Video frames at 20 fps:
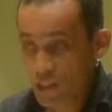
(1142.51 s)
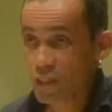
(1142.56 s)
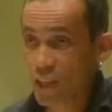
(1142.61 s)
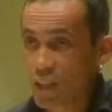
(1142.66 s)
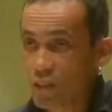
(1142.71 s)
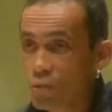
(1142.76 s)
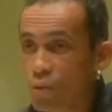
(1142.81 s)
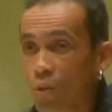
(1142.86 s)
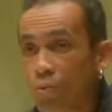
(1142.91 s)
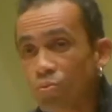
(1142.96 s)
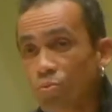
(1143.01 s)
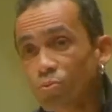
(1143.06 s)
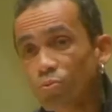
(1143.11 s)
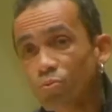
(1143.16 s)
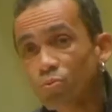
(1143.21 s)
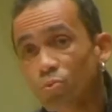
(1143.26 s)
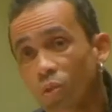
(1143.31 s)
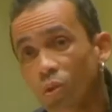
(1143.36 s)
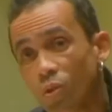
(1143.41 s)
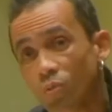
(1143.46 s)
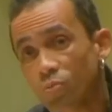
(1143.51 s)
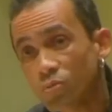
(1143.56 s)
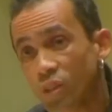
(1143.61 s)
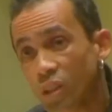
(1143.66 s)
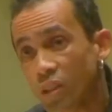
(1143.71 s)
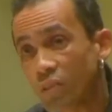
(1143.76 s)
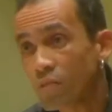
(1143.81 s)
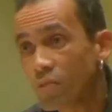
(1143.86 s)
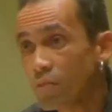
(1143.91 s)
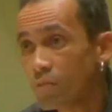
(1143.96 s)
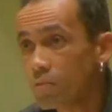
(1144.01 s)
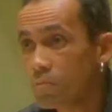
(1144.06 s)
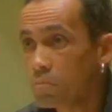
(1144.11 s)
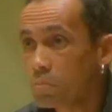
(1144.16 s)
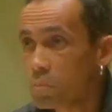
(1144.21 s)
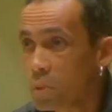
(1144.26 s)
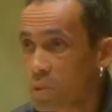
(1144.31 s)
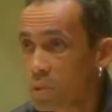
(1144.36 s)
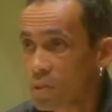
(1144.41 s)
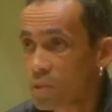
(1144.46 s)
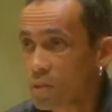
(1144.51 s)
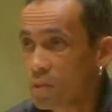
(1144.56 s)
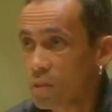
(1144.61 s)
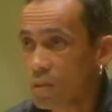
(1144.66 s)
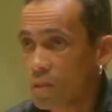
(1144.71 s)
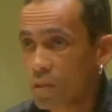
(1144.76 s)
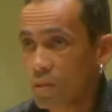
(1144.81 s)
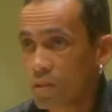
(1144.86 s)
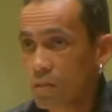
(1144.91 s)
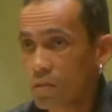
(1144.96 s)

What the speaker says: I don't know death personally.